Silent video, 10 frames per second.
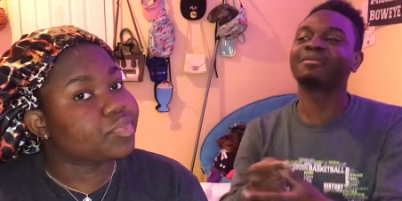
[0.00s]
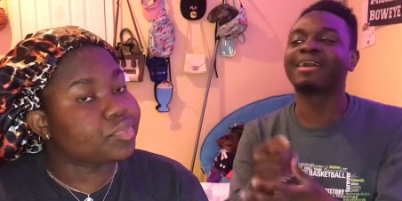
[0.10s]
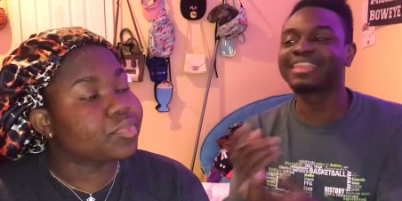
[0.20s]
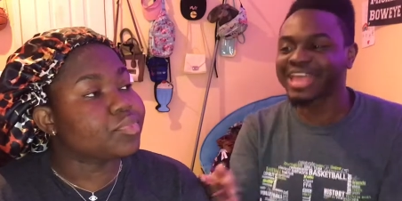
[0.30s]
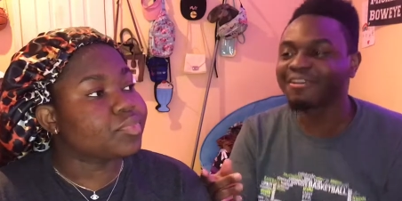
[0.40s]

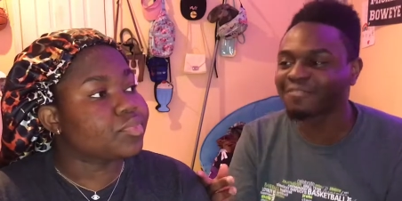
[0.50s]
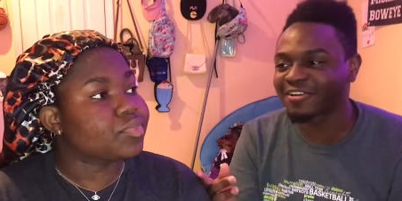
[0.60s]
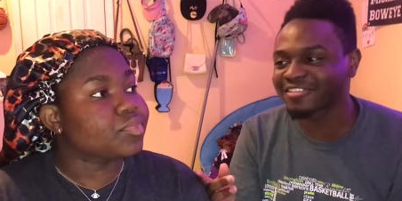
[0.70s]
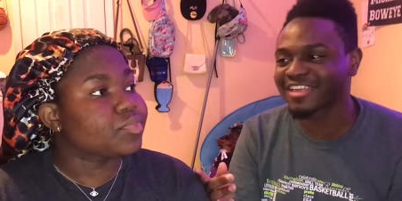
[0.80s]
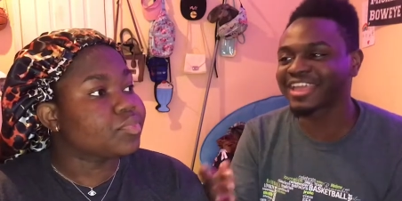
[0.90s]
Speaker 1: about that for
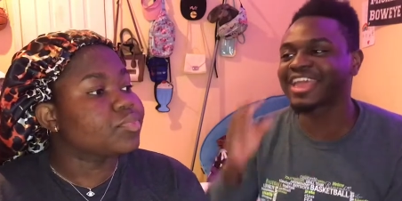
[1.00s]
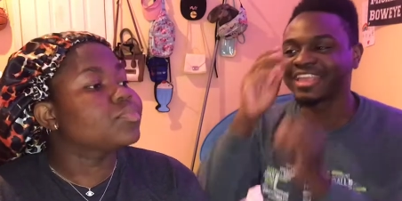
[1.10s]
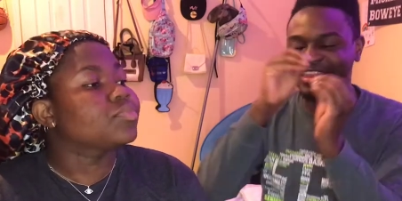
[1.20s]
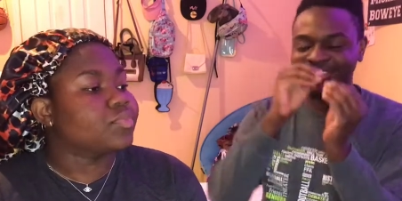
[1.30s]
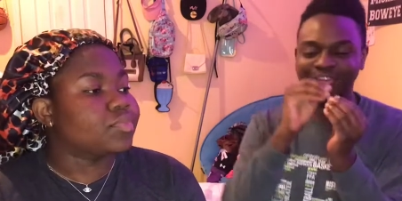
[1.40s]
a second
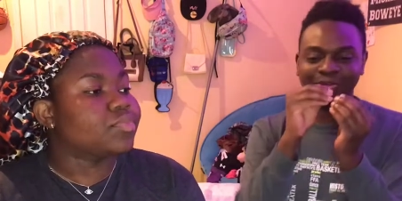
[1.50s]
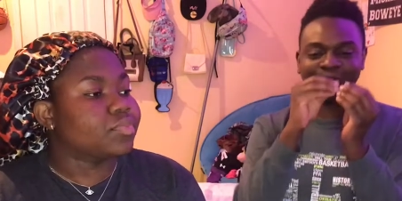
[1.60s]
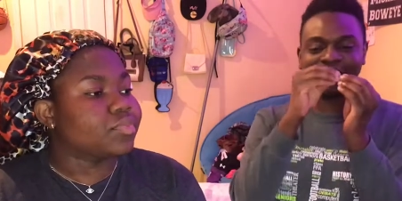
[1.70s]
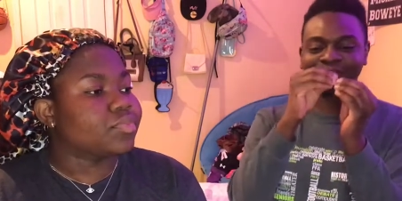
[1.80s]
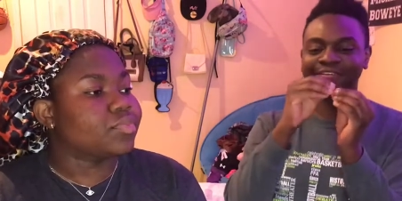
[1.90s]
and then go
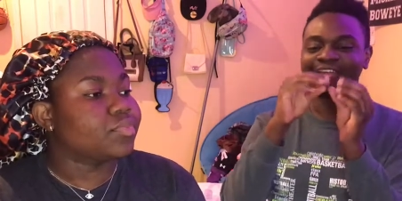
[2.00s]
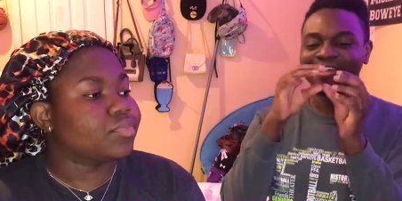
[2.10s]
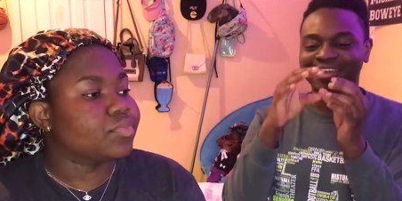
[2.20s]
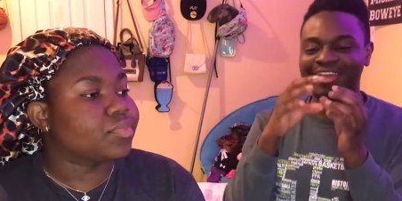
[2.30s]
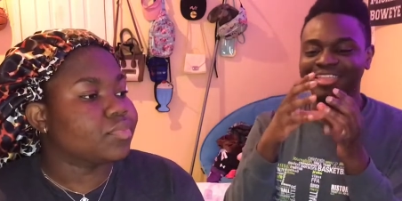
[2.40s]
off
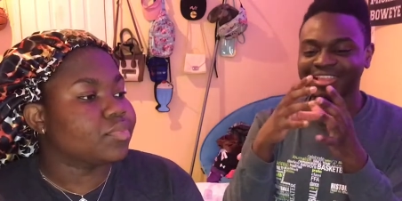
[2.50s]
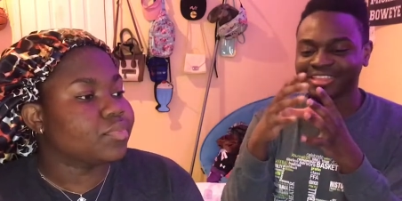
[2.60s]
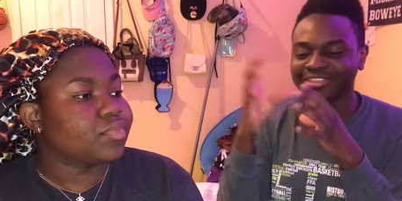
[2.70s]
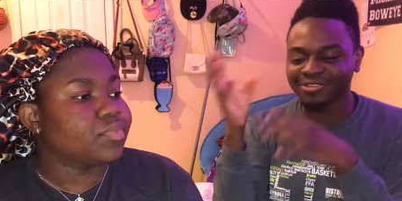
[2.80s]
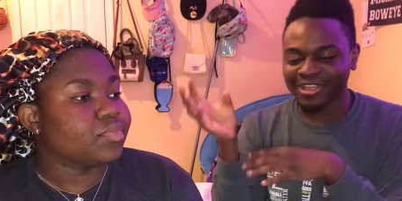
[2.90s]
in a
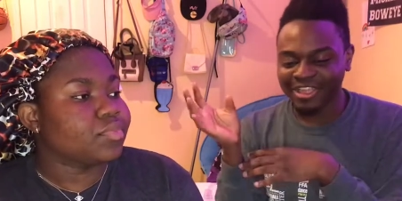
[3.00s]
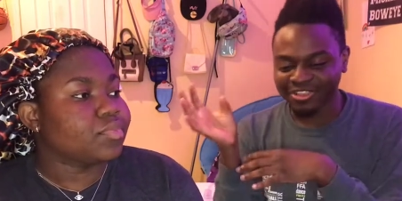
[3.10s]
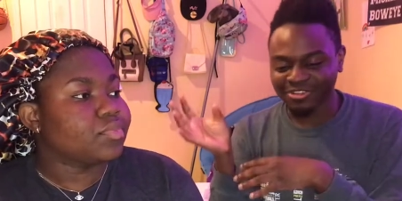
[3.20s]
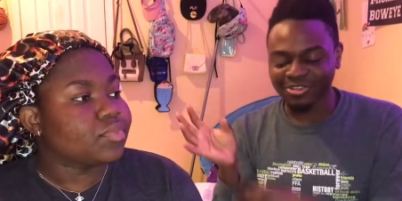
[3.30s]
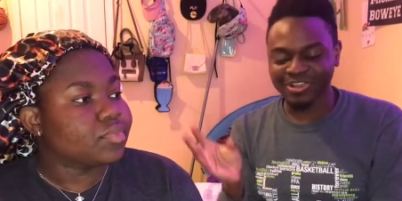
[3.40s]
little
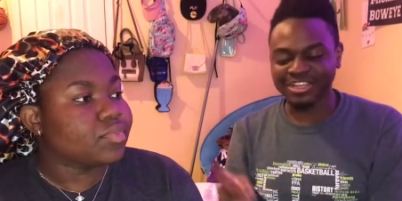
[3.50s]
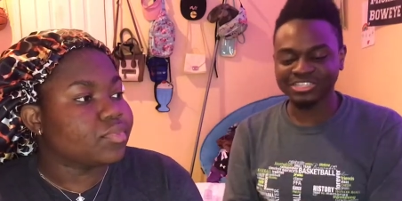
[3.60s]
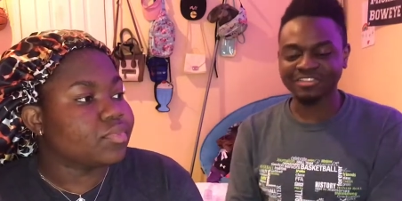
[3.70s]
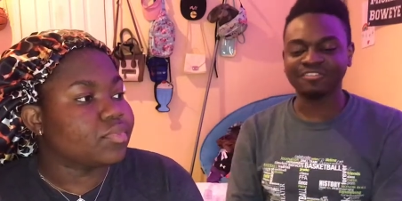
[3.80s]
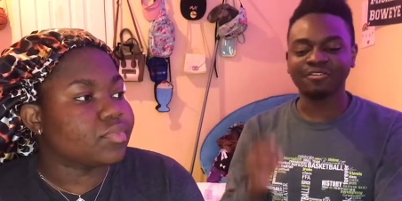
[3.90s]
other
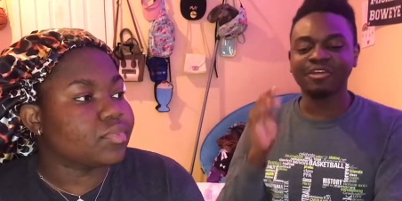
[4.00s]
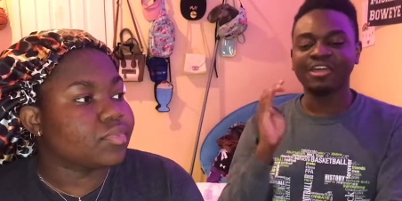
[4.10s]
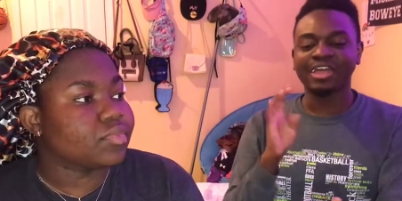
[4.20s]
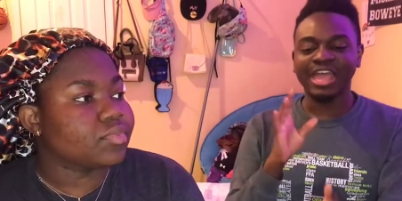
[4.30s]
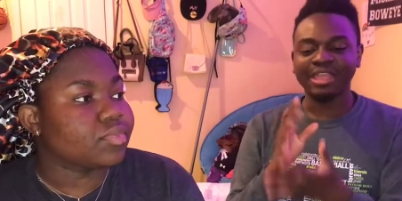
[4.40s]
direction. So
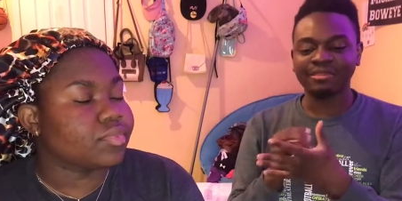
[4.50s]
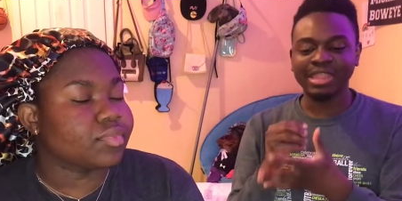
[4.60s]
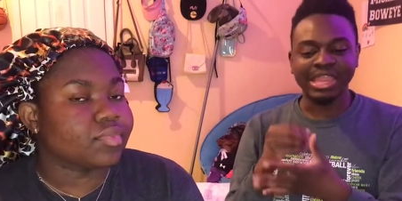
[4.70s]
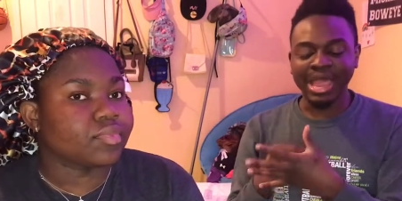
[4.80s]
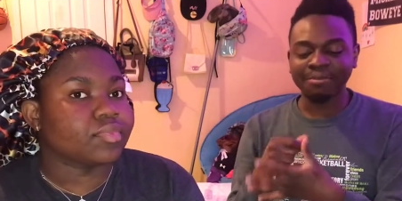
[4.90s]
in
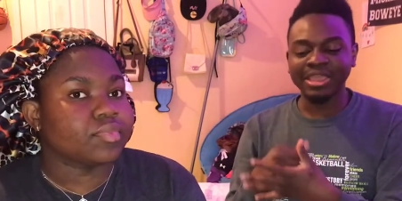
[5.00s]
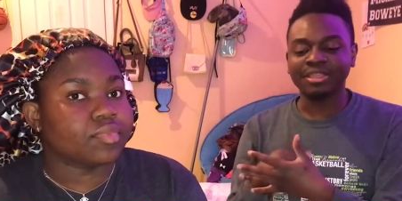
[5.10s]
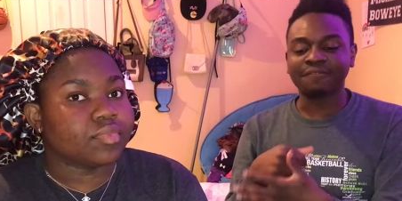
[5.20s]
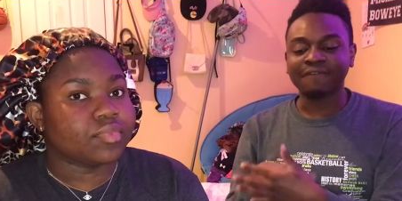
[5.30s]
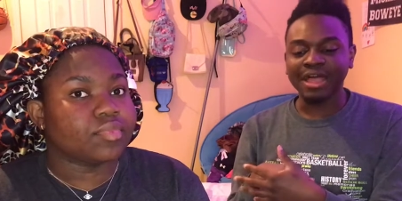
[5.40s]
not being
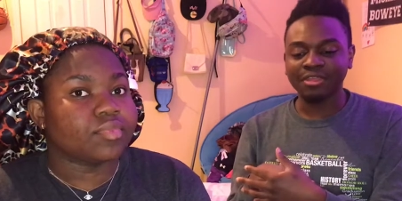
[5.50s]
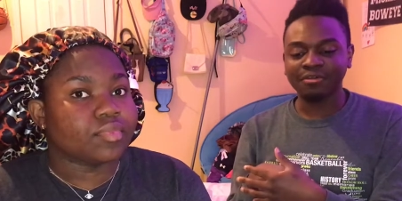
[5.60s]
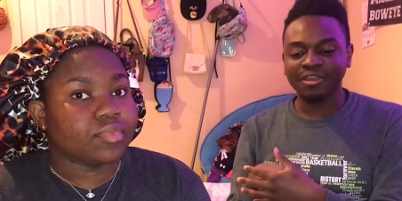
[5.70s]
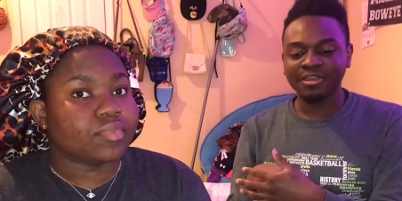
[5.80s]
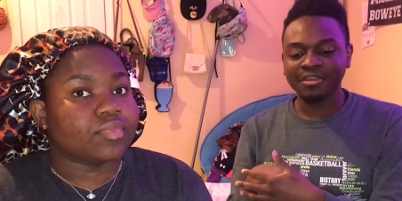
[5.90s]
a
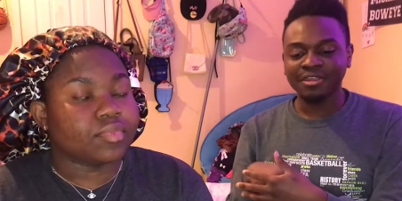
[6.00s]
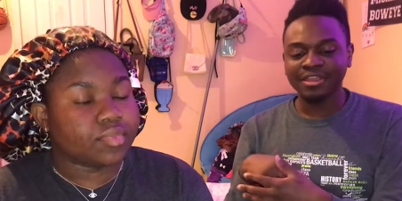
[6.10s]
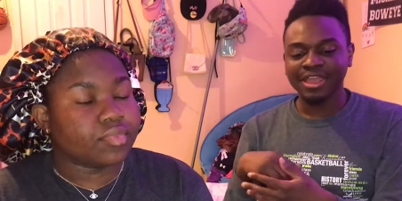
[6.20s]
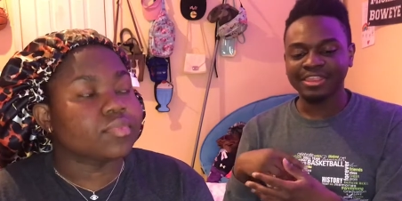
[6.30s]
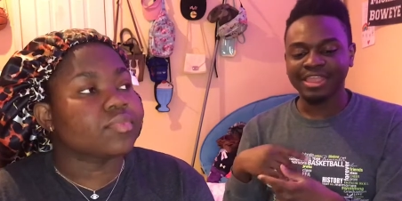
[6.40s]
follower
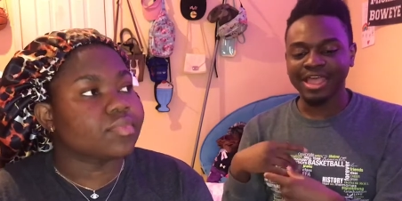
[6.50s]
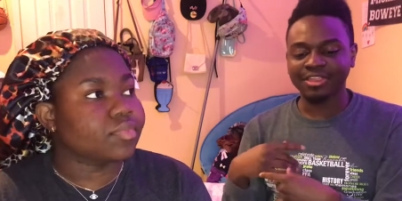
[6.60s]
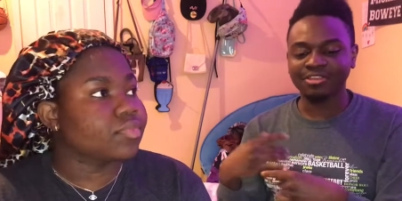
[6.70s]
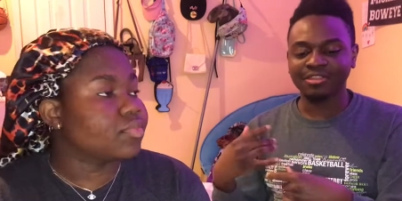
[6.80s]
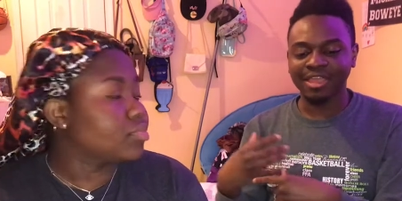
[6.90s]
the
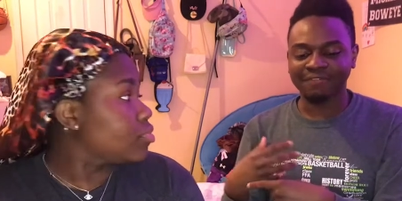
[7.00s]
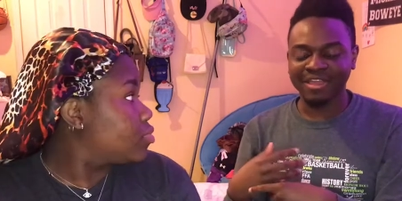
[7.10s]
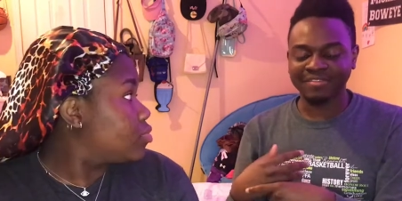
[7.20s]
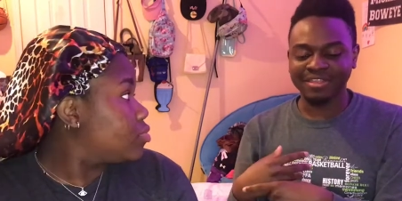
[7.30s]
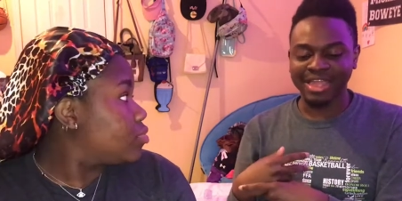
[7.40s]
other
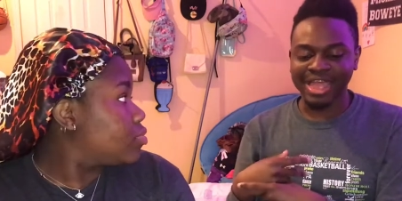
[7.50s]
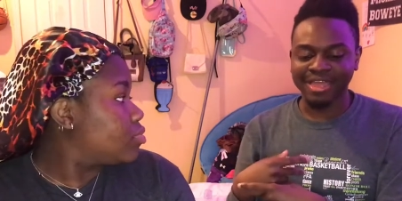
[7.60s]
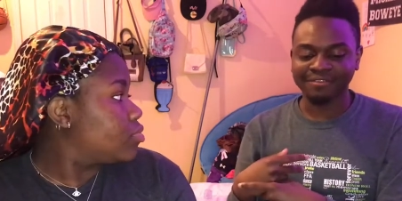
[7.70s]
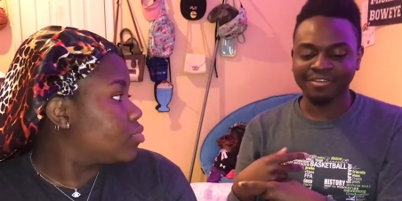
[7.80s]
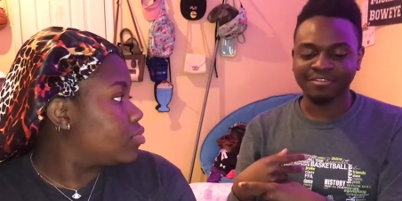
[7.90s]
advice I
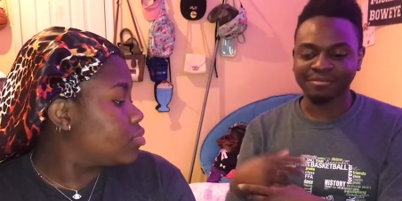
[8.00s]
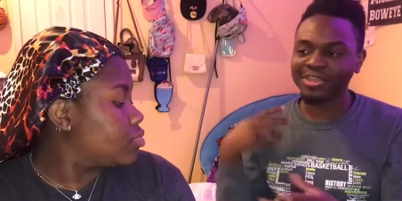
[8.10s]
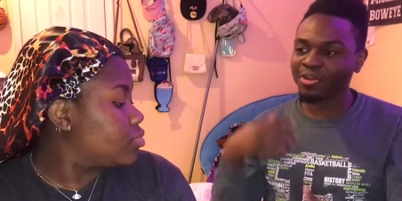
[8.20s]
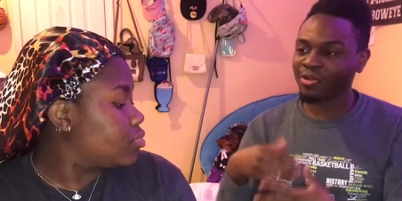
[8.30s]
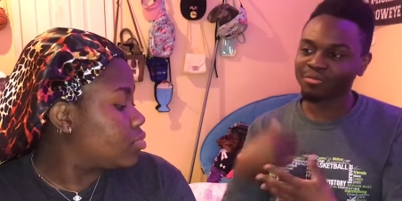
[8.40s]
have is be
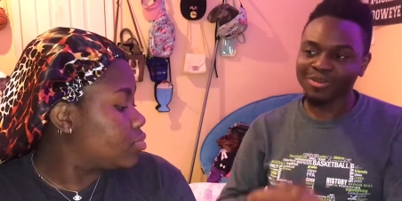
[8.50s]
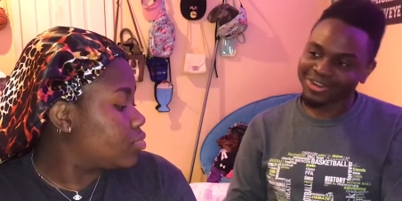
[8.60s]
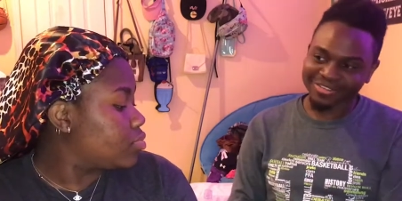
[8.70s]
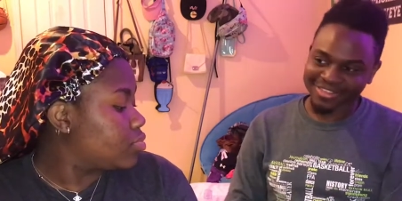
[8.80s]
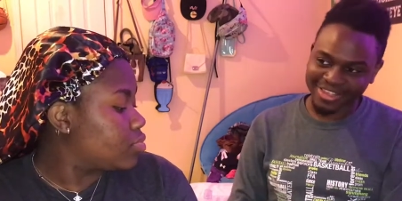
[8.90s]
your own
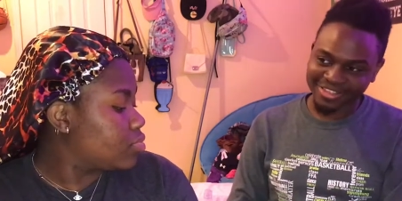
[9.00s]
person.